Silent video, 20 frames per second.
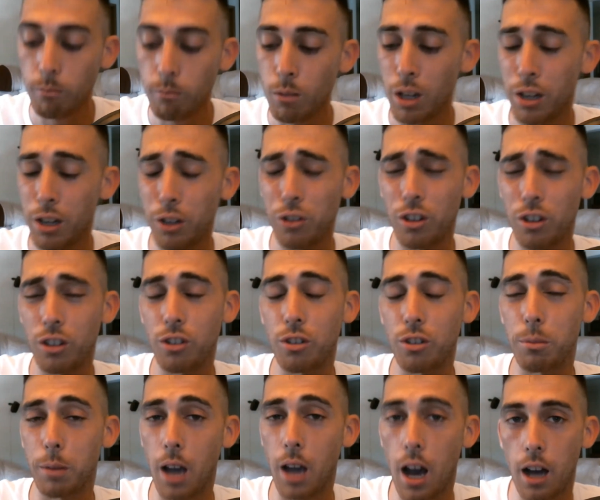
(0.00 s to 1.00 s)
Now let's get to
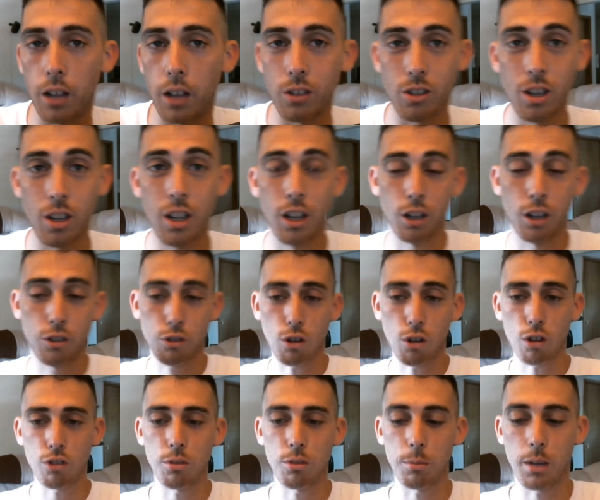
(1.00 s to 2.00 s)
some cons, because there
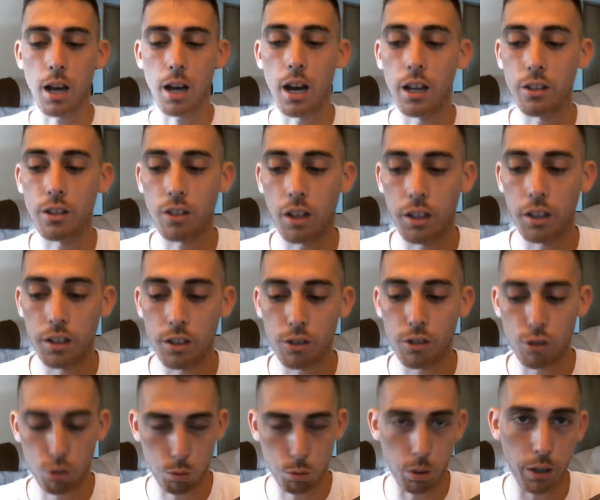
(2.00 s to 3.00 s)
are some cons on this.
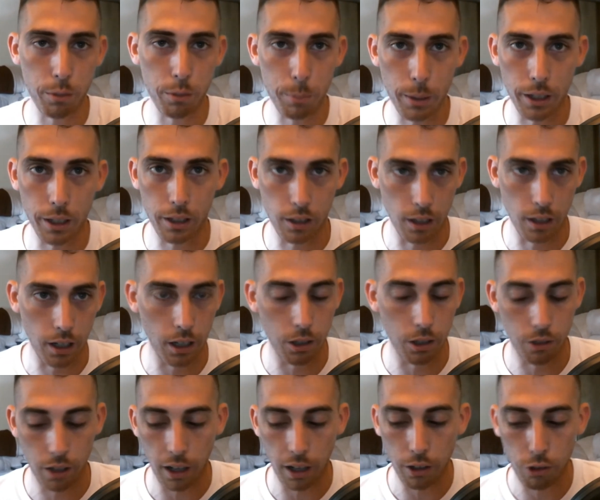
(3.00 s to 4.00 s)
There's quite a bit of
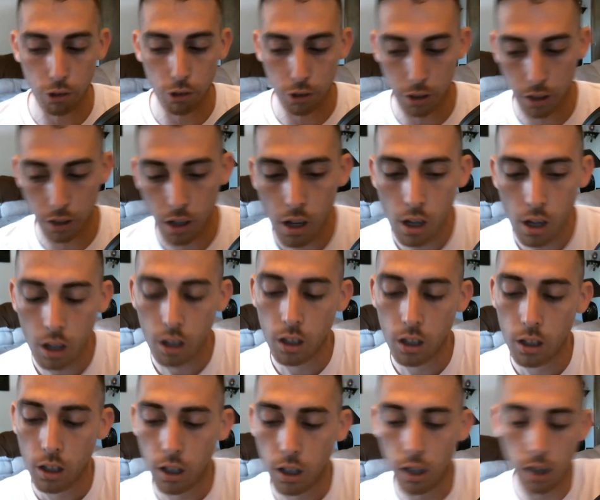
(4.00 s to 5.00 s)
cons actually.
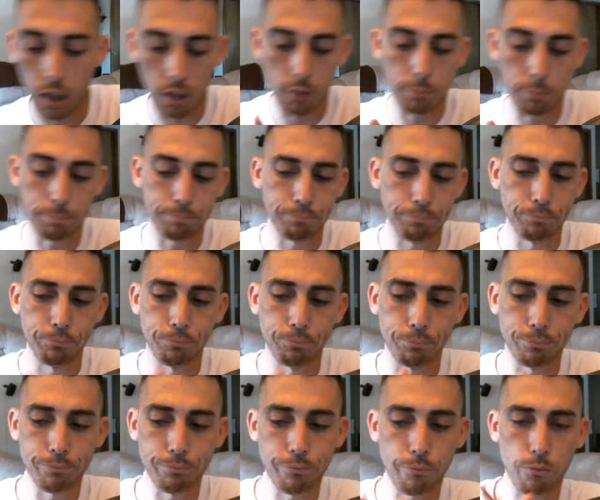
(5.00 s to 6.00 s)

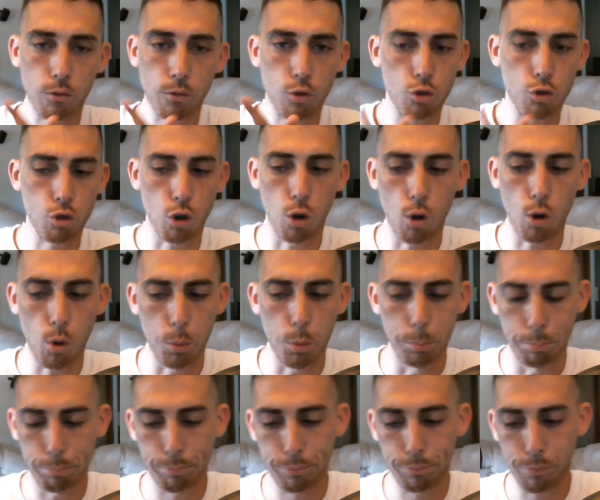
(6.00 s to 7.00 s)
So
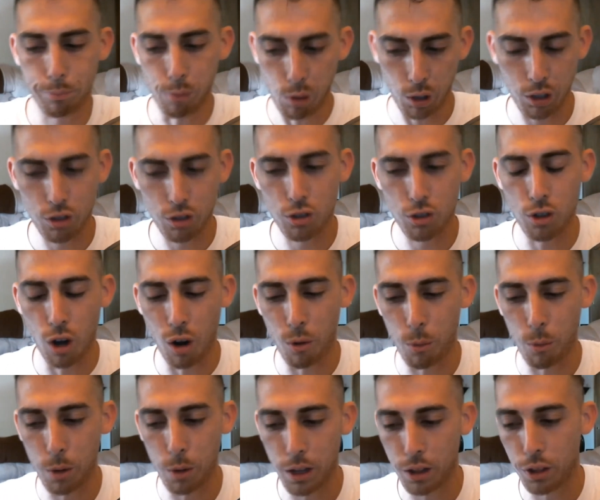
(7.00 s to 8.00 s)
let's start
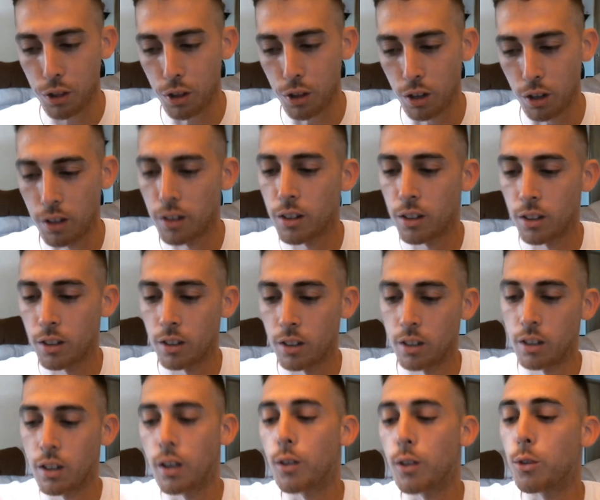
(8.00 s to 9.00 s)
with
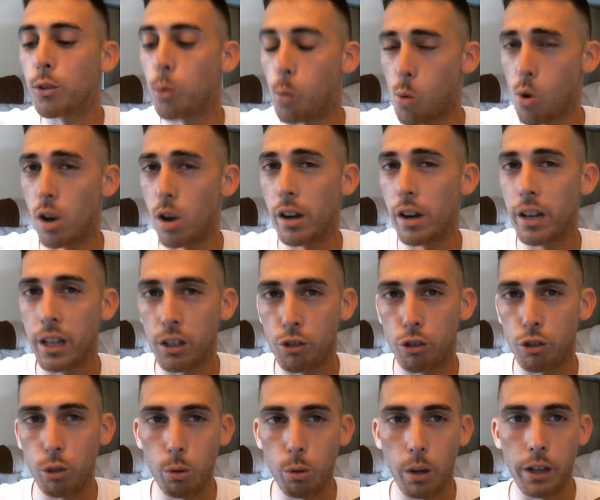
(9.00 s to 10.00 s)
the one
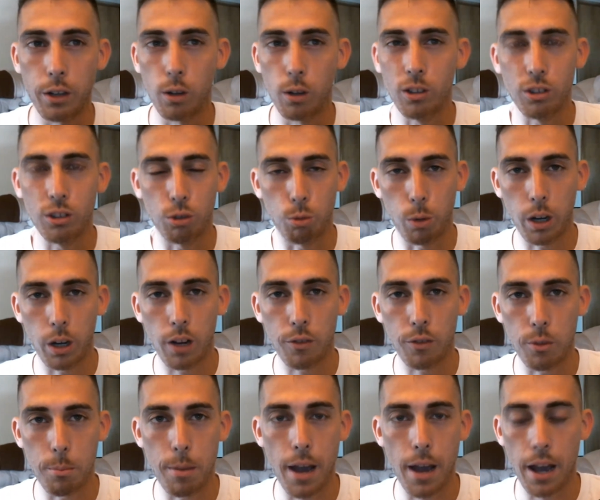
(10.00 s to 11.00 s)
issue I noticed right off
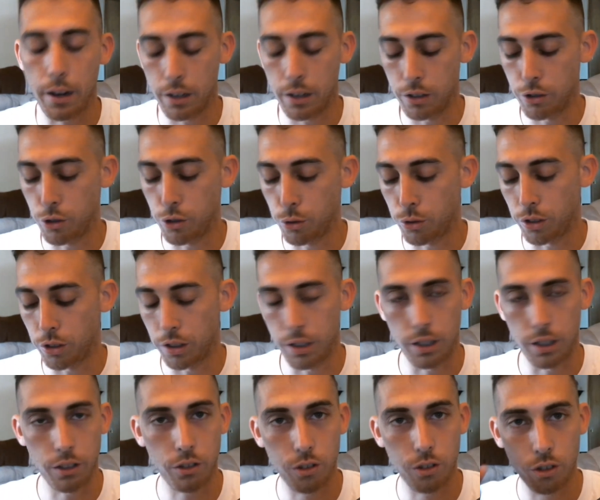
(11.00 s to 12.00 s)
the bat in using
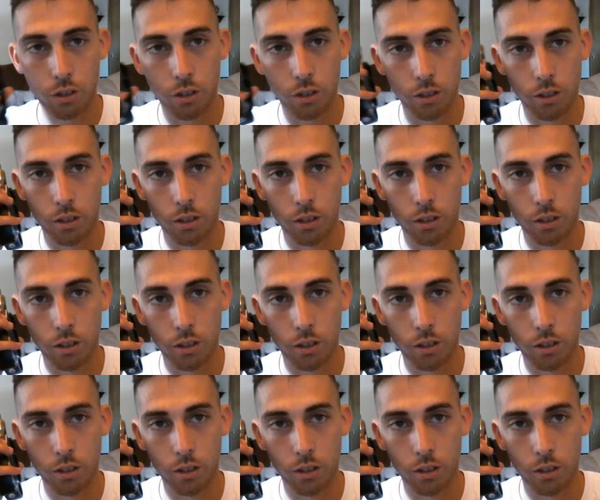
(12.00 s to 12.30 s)
this.